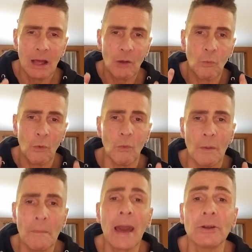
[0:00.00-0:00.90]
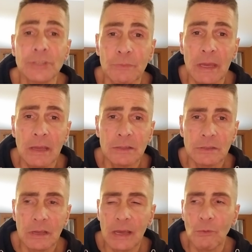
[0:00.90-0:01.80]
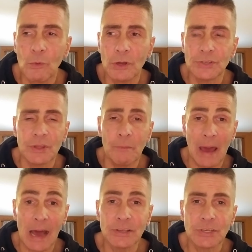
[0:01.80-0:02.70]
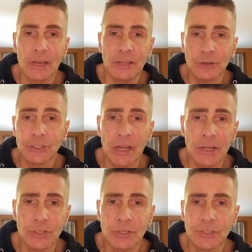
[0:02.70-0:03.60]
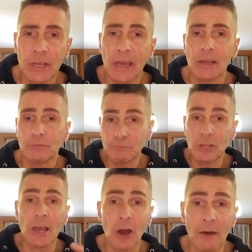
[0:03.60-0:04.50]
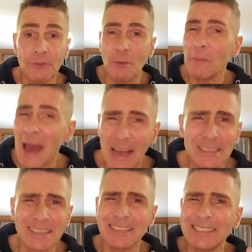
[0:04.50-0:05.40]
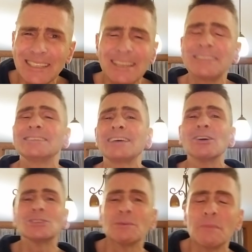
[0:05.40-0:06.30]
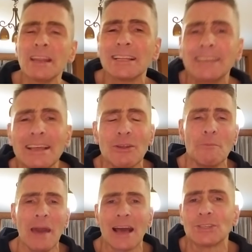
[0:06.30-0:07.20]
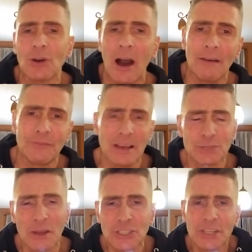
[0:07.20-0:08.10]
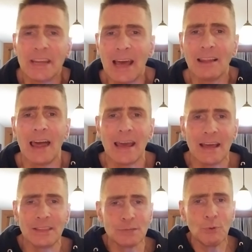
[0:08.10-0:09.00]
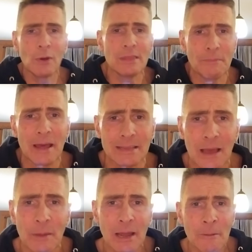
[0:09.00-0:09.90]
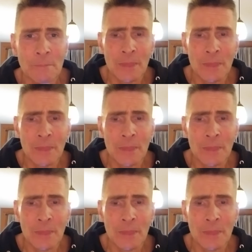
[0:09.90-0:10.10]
What mattered to me was the mask interchange, saying, take off your mask. To tell somebody to take their mask off, especially in LA at this point in the pandemic,